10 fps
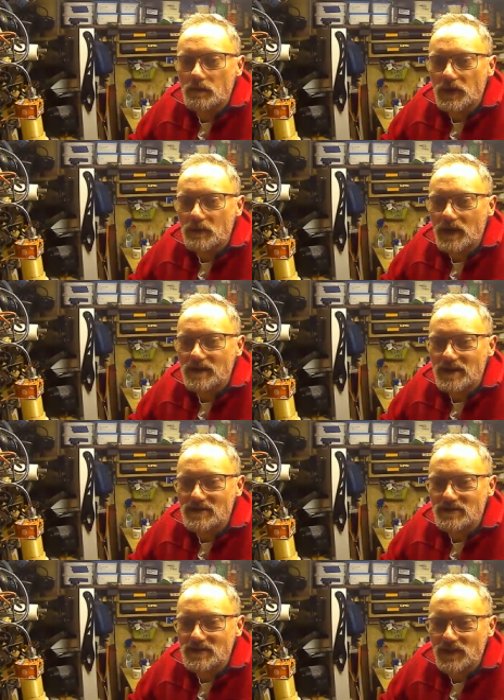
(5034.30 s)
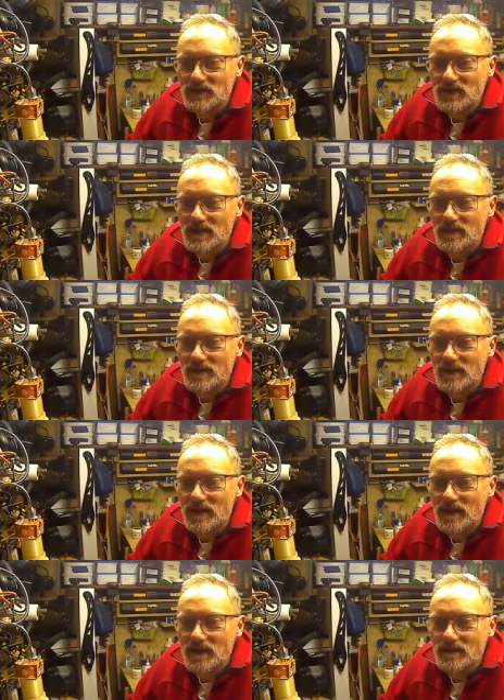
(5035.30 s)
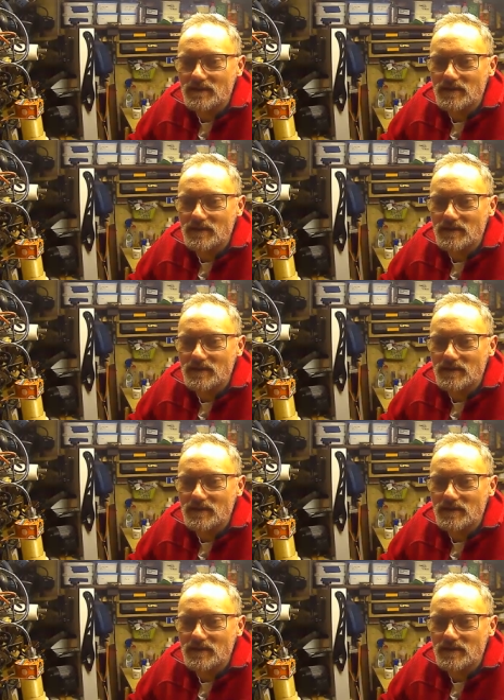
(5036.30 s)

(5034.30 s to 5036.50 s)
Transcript: Bring back a digital tufty. Yeah.